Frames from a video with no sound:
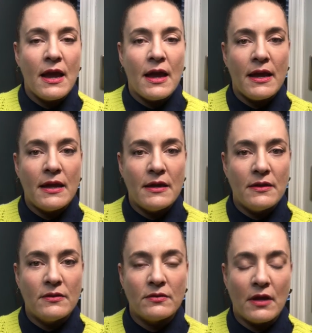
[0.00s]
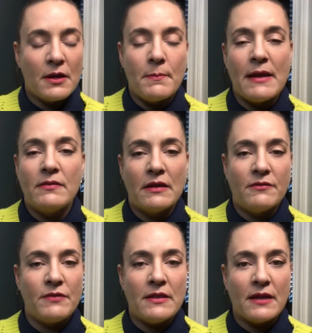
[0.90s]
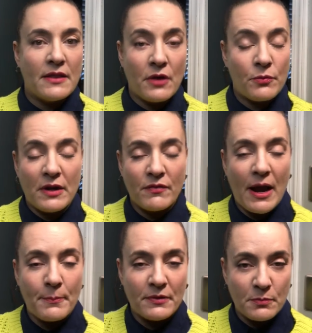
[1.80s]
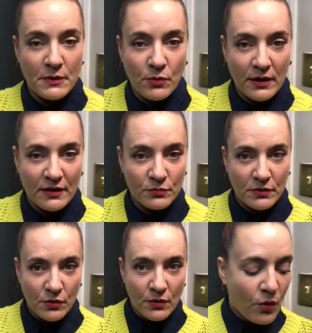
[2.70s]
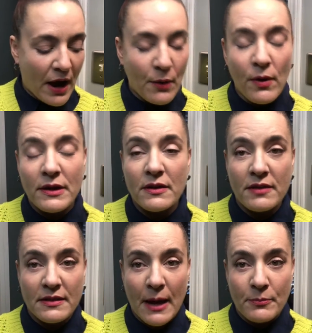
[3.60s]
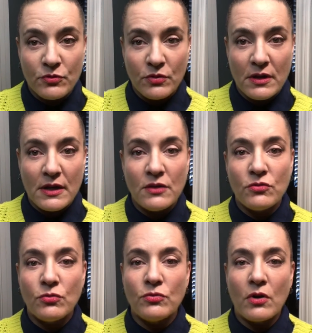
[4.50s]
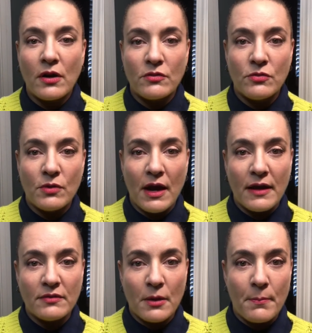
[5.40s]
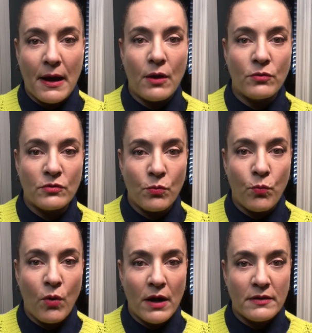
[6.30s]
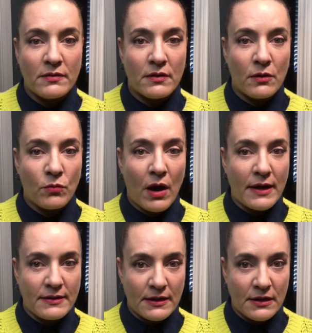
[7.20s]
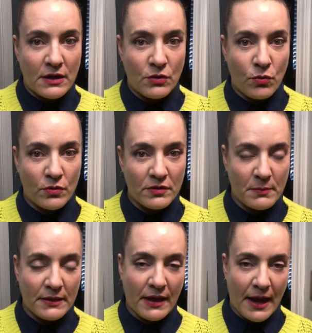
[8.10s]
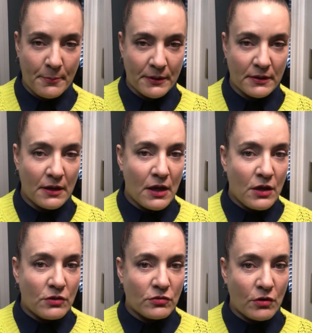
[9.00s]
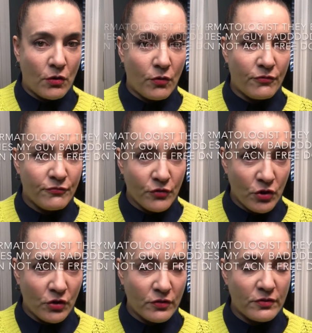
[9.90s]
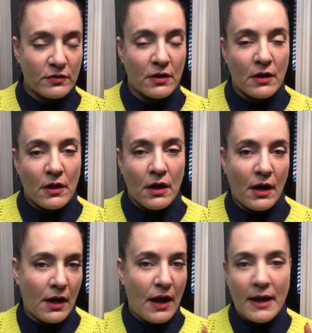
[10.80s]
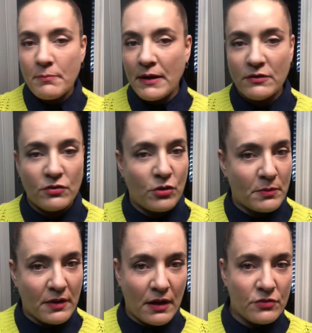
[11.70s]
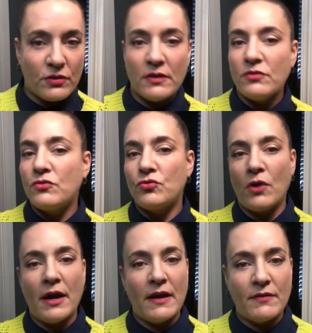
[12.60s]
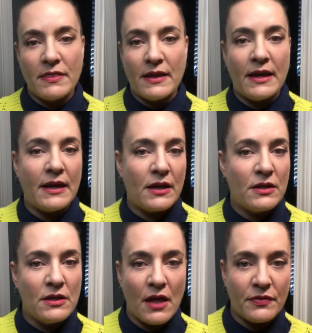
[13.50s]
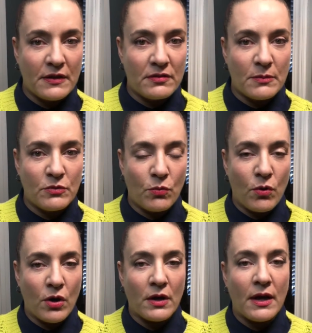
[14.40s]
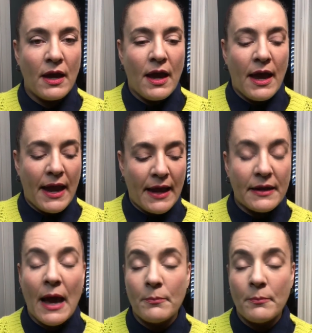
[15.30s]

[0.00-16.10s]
is an amazing feat that I thought would never happen, to be quite honest with you. Well, I wanted to take the opportunity to talk to you guys about what I did in order to make that happen. So first, I have been to Dermatologist, tried everything, nothing seemed to work. And I